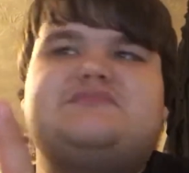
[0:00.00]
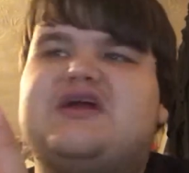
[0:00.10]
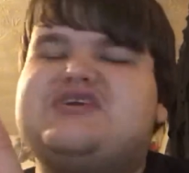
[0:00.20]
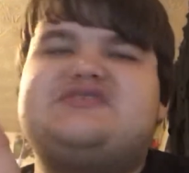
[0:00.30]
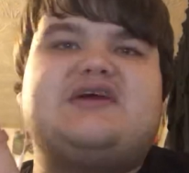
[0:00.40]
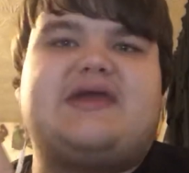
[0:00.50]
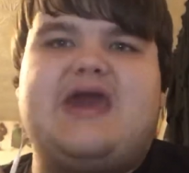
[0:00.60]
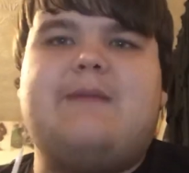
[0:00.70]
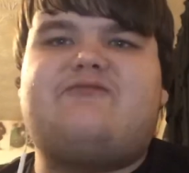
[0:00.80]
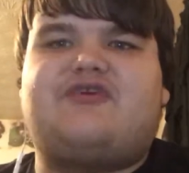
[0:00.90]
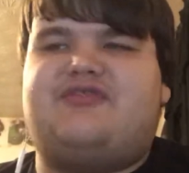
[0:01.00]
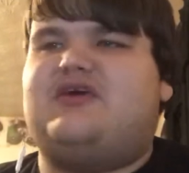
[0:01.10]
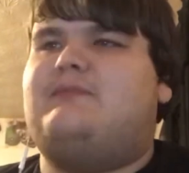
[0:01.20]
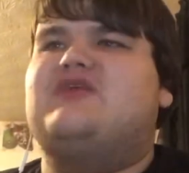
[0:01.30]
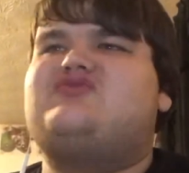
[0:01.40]
It's just a game for
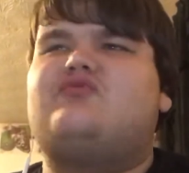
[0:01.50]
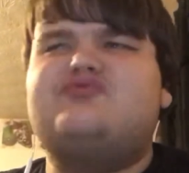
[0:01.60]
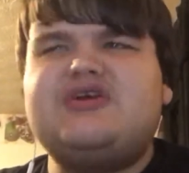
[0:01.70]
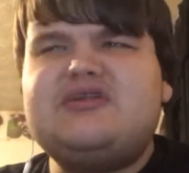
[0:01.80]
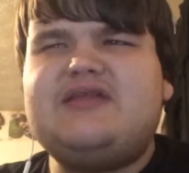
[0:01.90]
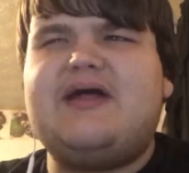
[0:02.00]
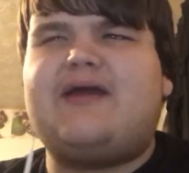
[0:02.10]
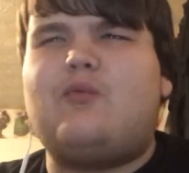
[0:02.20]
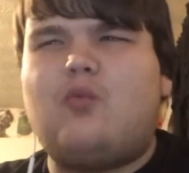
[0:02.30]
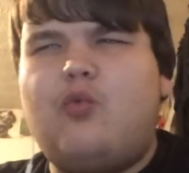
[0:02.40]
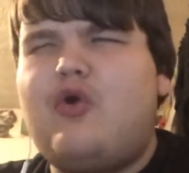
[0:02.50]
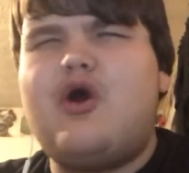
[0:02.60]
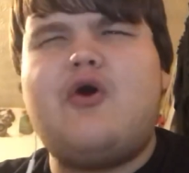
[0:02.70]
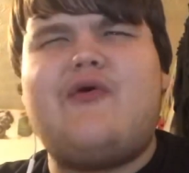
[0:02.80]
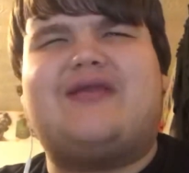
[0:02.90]
them. And it's really like,
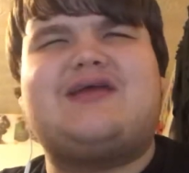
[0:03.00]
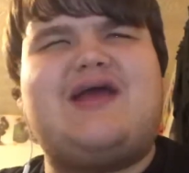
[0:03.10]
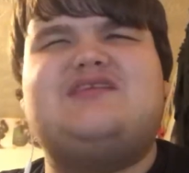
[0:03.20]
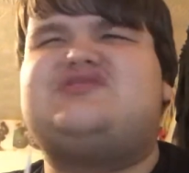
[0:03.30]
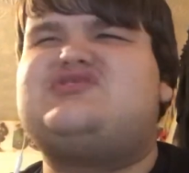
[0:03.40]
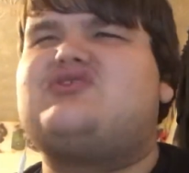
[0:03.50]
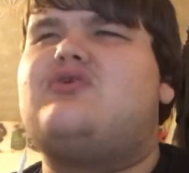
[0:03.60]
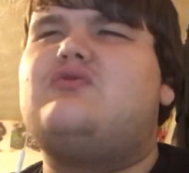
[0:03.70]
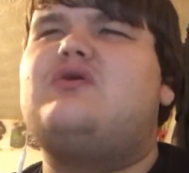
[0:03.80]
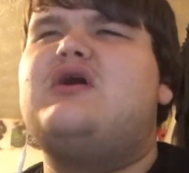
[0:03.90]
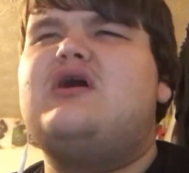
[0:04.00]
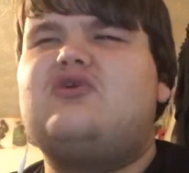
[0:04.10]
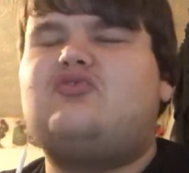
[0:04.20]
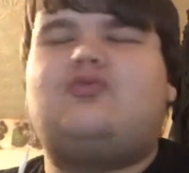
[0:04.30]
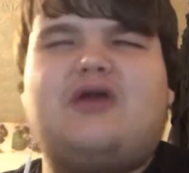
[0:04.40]
whoa, that is so
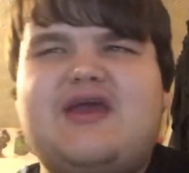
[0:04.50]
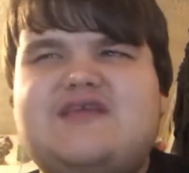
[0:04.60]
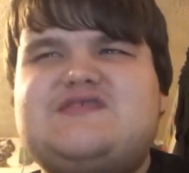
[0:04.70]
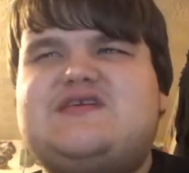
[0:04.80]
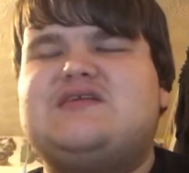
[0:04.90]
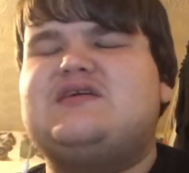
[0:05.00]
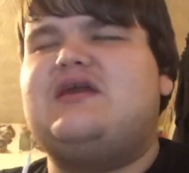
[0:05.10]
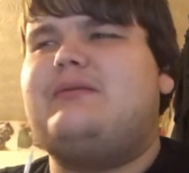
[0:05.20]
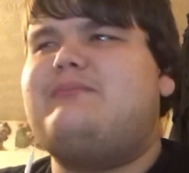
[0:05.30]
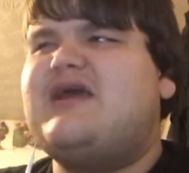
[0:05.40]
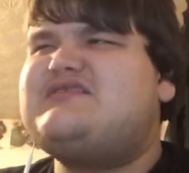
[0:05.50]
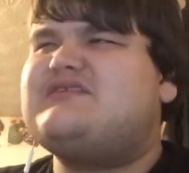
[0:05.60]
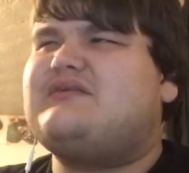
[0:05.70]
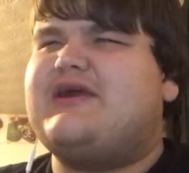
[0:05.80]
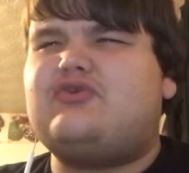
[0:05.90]
crazy. And it makes
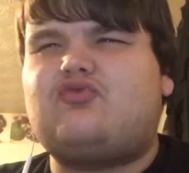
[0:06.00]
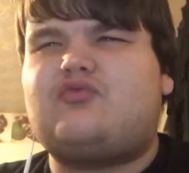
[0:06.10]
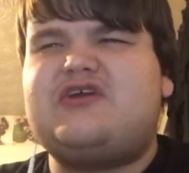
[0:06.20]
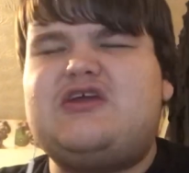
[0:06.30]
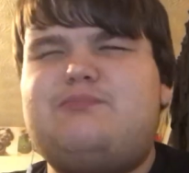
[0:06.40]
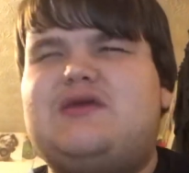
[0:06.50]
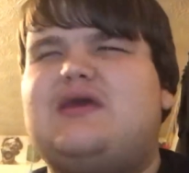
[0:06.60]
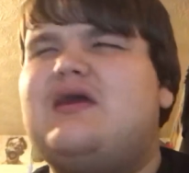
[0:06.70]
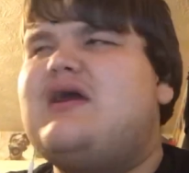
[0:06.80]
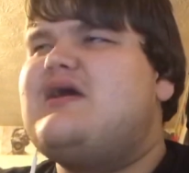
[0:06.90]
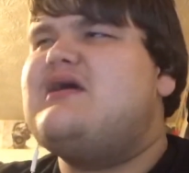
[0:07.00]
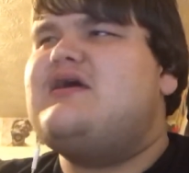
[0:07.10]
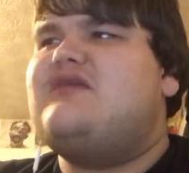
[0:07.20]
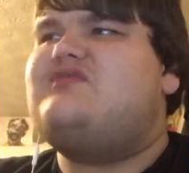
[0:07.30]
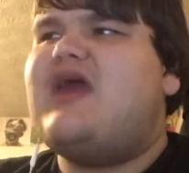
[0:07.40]
it like creepy.
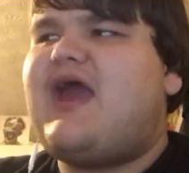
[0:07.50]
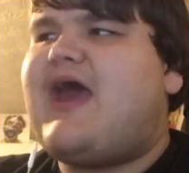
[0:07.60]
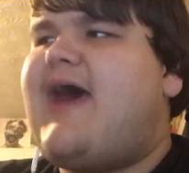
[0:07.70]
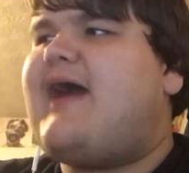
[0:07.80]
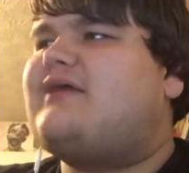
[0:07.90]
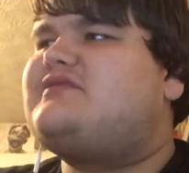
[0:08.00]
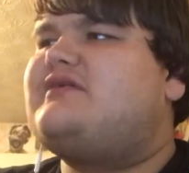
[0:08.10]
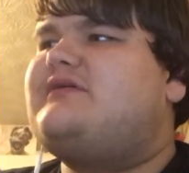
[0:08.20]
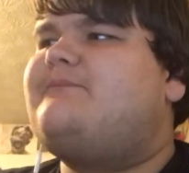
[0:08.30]
They act